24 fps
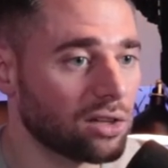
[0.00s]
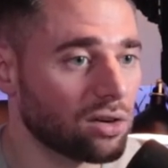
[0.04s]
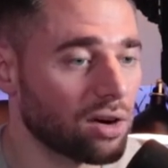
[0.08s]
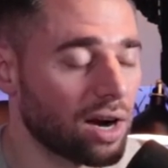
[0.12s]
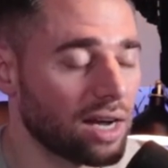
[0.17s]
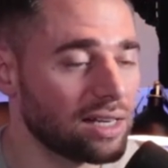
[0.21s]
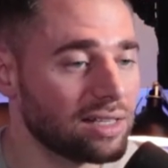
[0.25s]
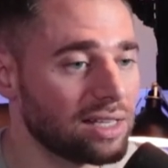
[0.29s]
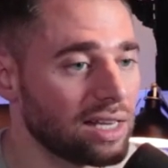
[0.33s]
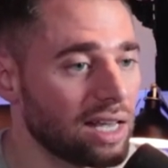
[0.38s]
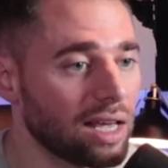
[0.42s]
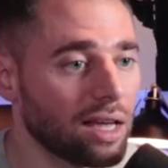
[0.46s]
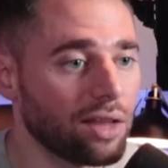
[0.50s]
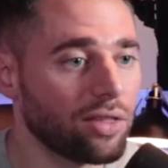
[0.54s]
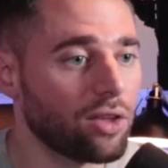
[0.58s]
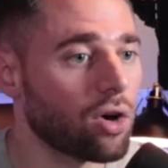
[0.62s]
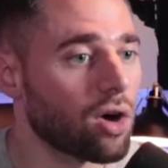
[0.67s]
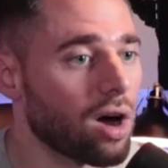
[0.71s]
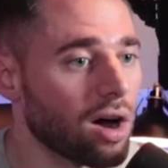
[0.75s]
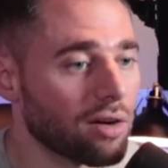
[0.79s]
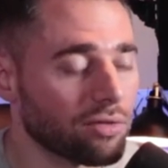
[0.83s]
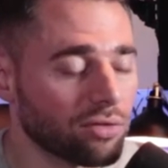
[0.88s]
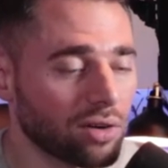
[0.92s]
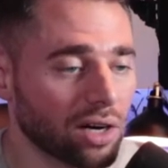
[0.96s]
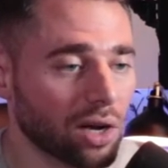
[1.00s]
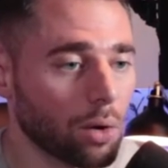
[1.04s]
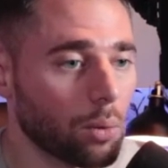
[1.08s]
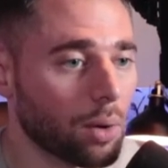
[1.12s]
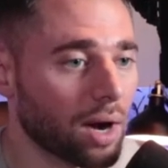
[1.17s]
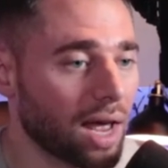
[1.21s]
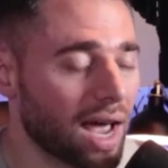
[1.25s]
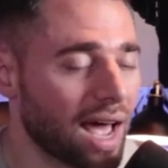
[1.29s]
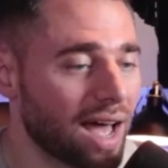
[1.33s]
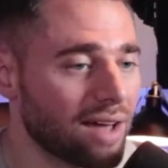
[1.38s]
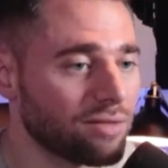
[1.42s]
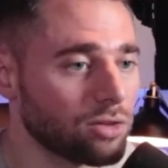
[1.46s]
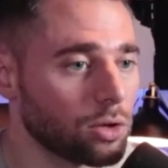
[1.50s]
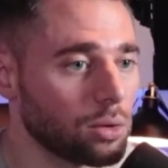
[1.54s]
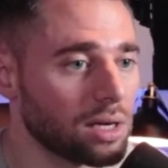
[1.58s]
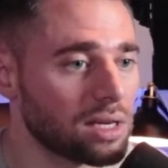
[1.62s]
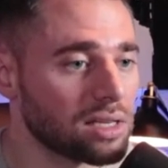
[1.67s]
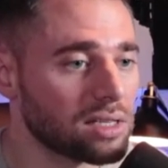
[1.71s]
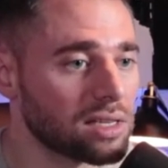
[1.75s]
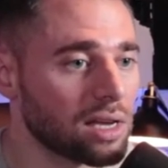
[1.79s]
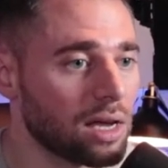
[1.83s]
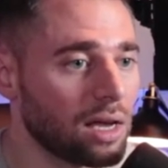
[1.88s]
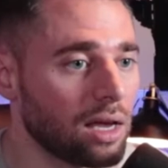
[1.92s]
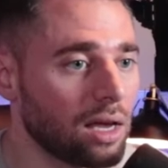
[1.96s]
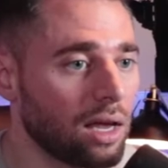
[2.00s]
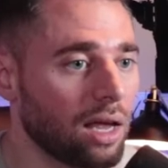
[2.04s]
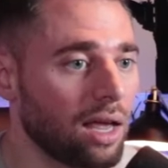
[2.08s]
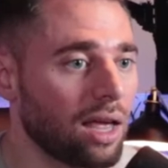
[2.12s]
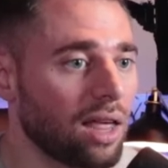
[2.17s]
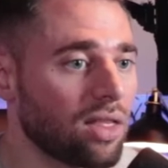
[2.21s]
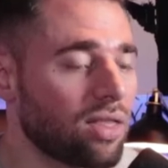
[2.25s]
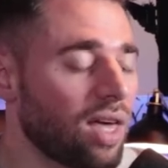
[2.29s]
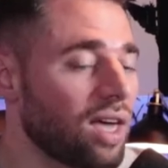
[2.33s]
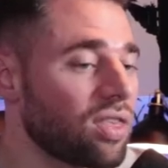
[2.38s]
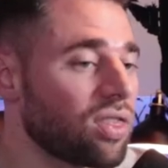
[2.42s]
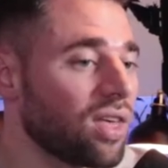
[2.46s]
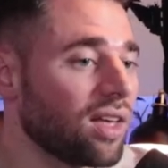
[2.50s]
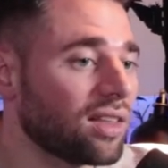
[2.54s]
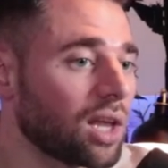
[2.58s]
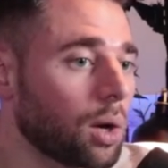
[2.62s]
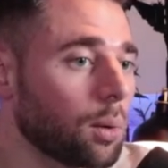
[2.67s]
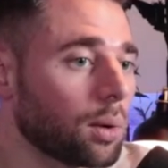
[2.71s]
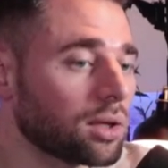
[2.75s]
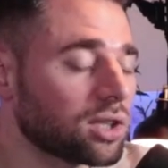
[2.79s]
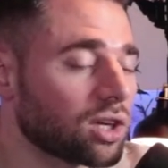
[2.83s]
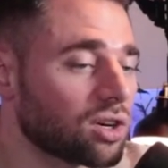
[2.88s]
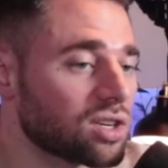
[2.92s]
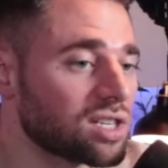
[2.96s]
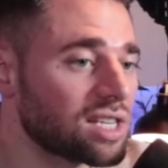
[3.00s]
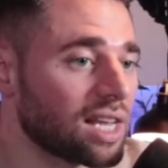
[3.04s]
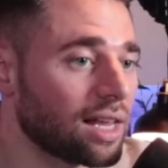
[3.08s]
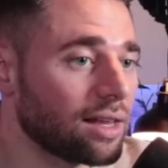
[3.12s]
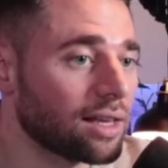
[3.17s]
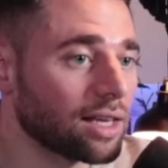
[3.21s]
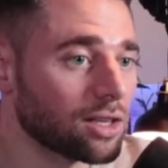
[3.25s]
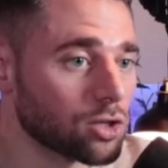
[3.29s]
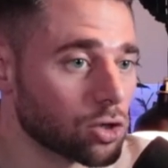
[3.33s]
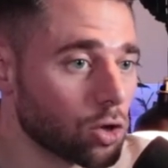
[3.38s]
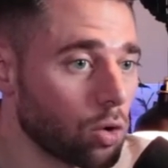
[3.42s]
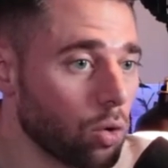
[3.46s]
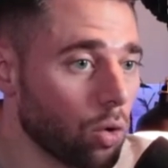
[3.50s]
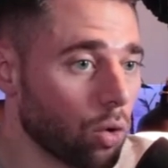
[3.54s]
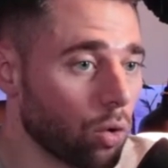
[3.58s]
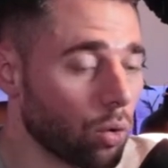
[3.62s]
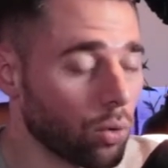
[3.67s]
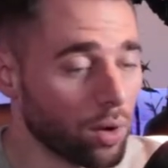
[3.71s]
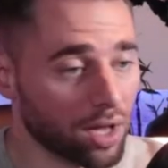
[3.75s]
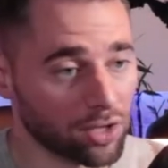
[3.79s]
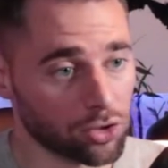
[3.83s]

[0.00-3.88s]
their idea and their offering and what have you is they think that what they're selling is cool.